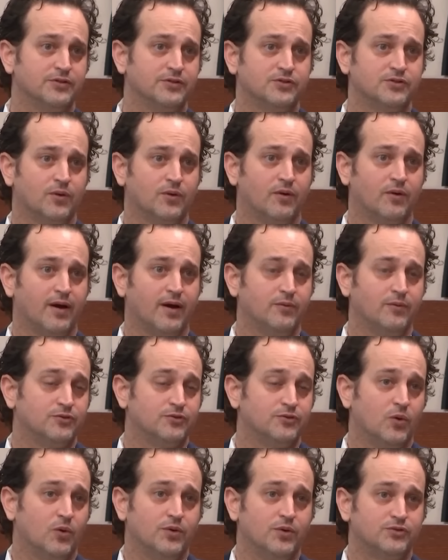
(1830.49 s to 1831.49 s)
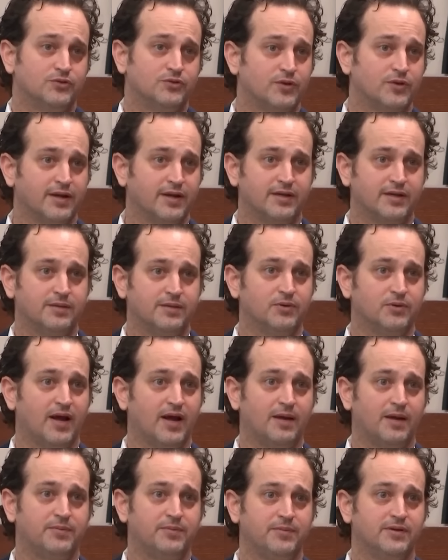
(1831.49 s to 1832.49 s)
so I was always trying to keep her
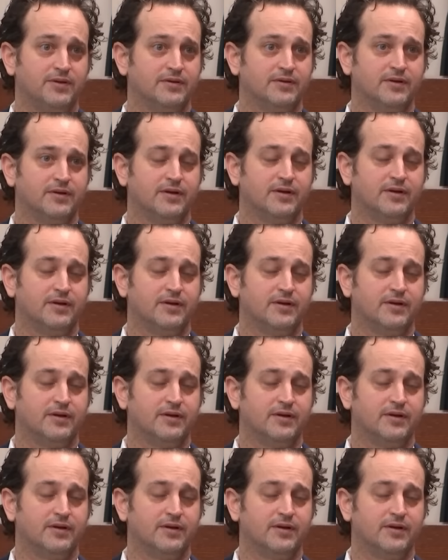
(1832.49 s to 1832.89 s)
happy and